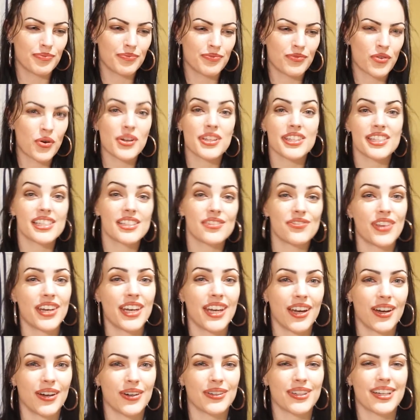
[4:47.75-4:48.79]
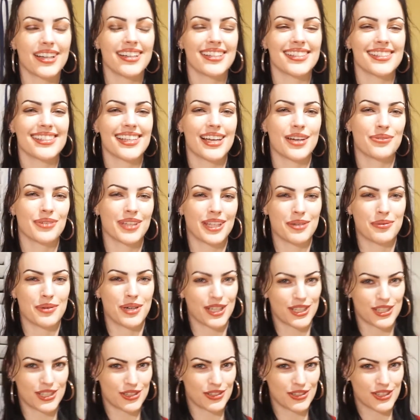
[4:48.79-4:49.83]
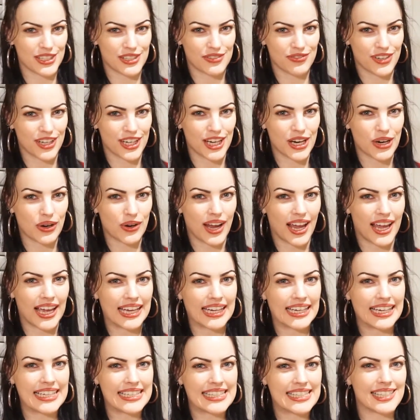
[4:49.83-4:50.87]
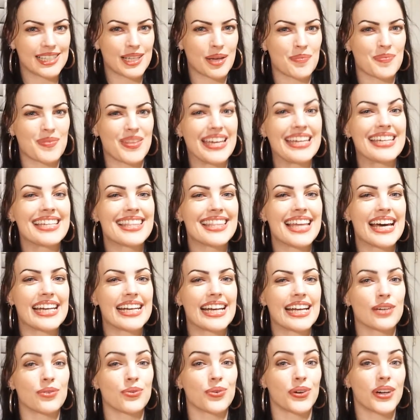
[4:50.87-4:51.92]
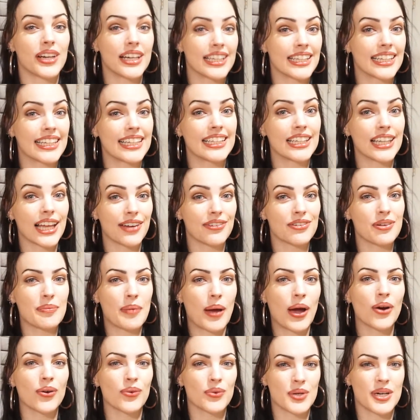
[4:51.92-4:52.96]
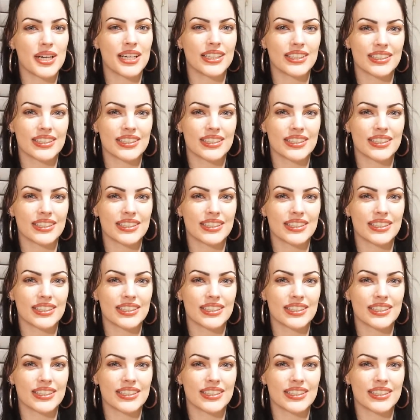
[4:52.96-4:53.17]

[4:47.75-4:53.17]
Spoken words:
for this video because I really wanted to do this video, and it's something that I really love about Royal